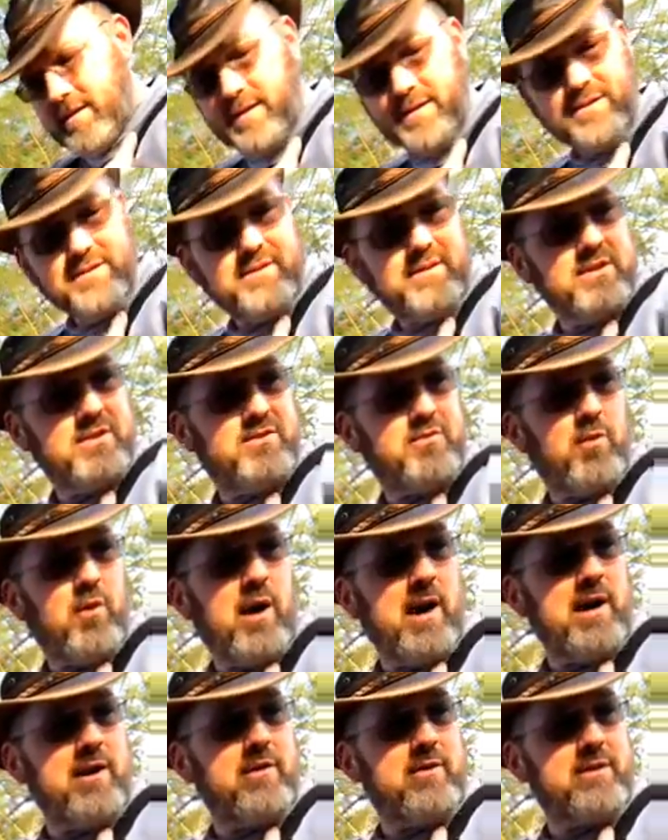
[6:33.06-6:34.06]
This, this
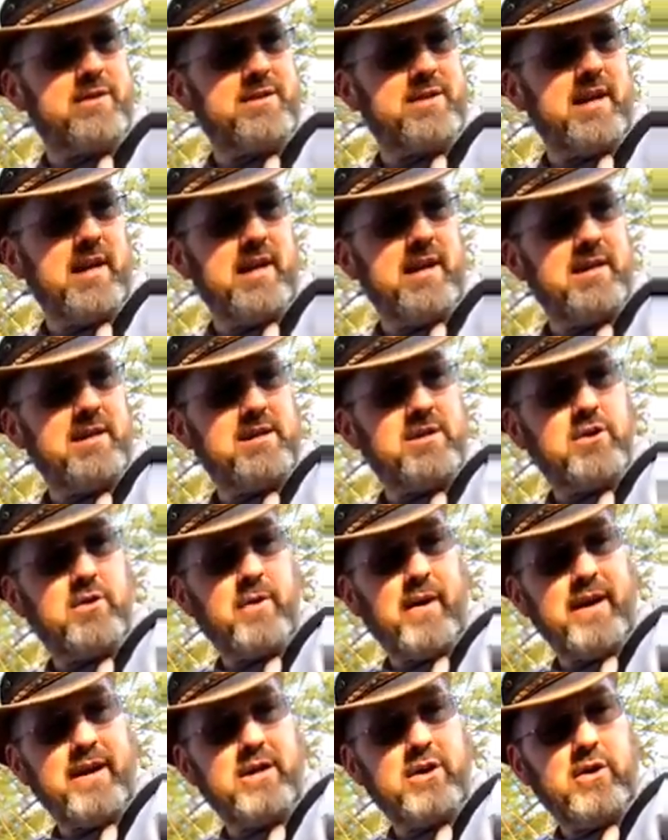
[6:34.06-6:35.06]
water is uh,
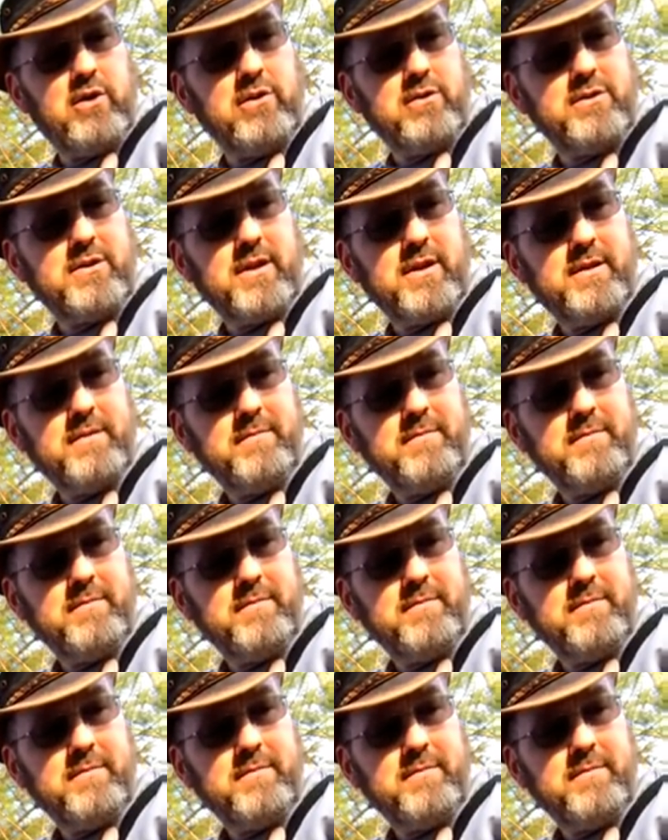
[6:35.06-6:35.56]
quite cold.